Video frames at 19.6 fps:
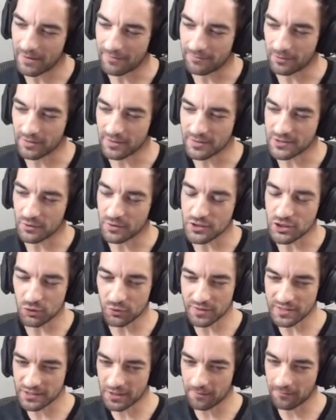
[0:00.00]
friends, so as you
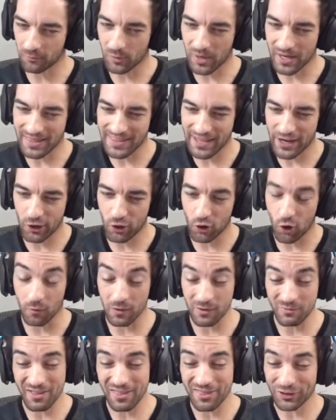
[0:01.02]
can tell from right there, only
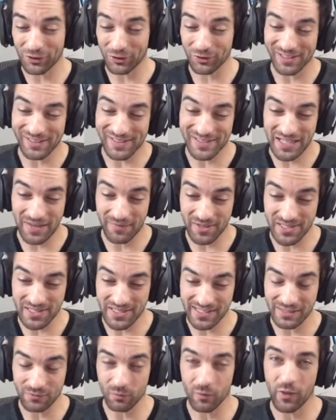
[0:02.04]
went 30 and
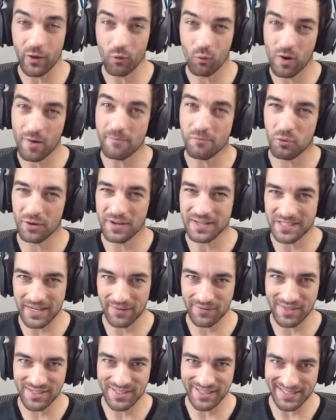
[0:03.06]
17 with a 1.76
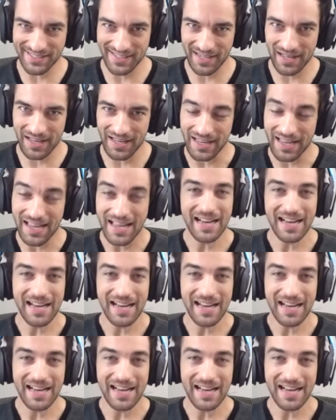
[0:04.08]
KD.